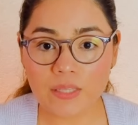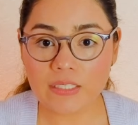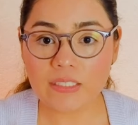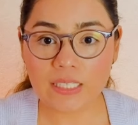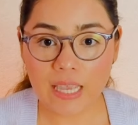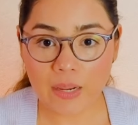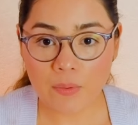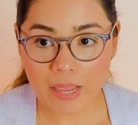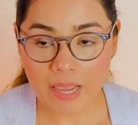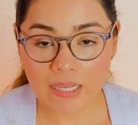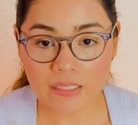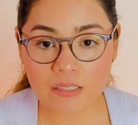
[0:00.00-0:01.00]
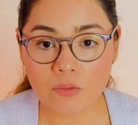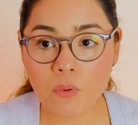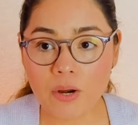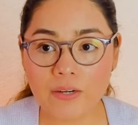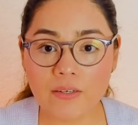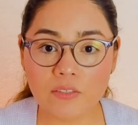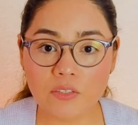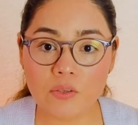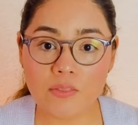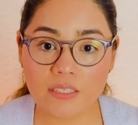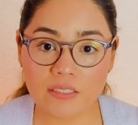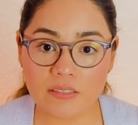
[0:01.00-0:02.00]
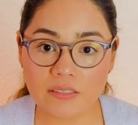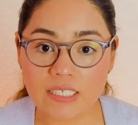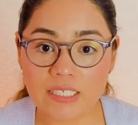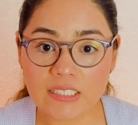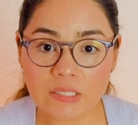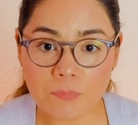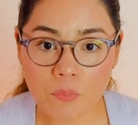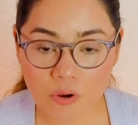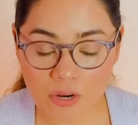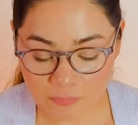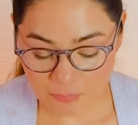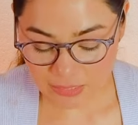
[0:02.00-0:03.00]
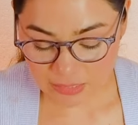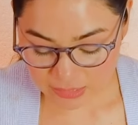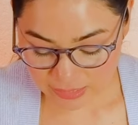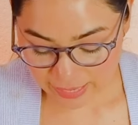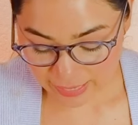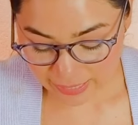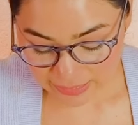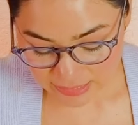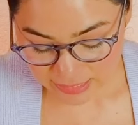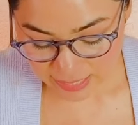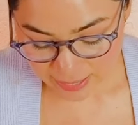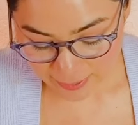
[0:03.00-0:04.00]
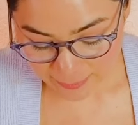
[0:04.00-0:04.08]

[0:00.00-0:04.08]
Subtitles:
to these setbacks, awareness to these disappointments that,